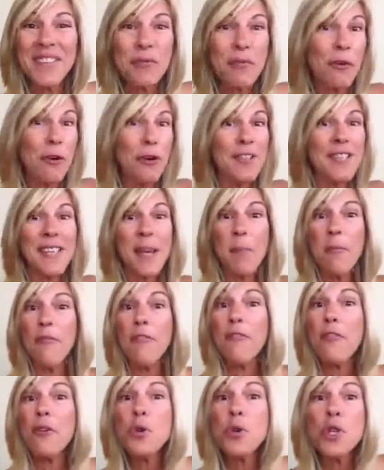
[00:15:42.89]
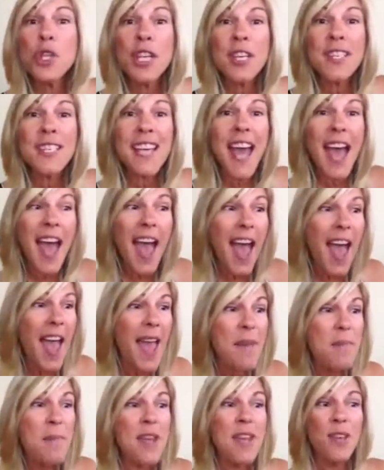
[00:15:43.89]
for some future
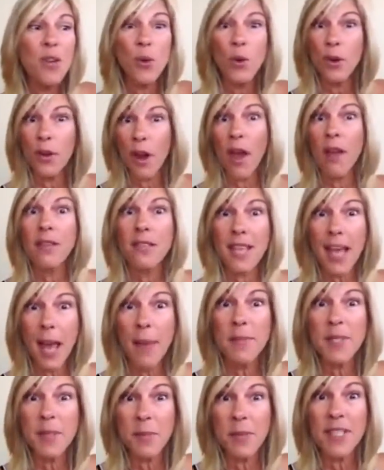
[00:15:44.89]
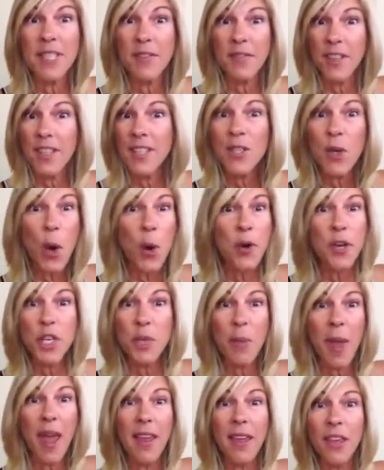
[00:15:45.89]
time in your non-time specific
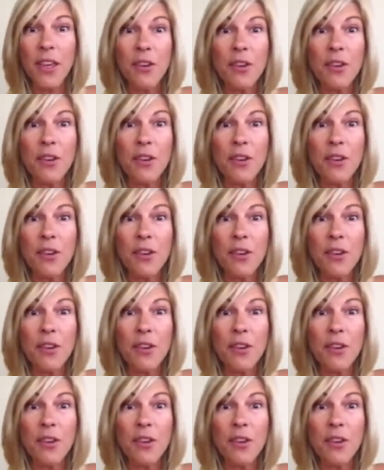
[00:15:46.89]
storage bank.